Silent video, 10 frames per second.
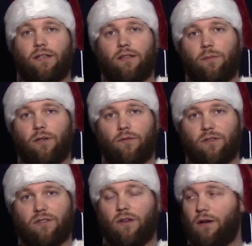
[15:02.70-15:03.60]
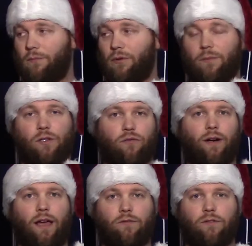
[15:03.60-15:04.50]
in the middle of the song, pretty much
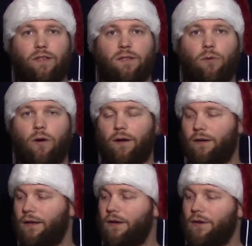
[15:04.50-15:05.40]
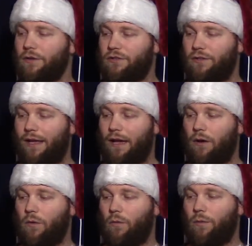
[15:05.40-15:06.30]
right after this part. So
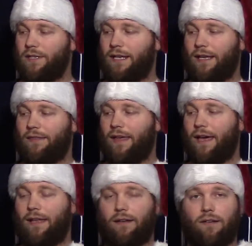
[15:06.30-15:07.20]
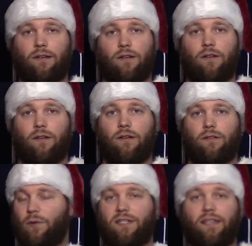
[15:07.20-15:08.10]
now we take that
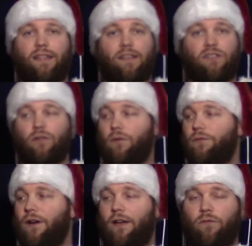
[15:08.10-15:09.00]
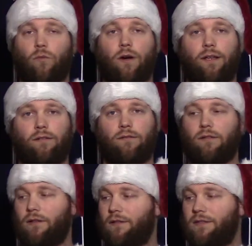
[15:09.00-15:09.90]

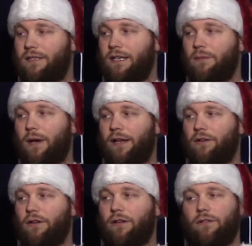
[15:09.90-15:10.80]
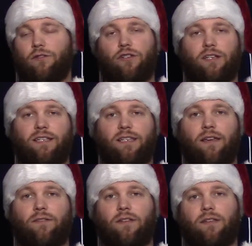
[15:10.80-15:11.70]
2-5-1, D minor,
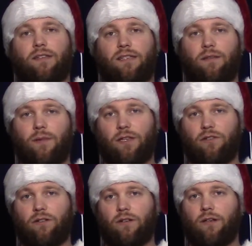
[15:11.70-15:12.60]
G7, C major,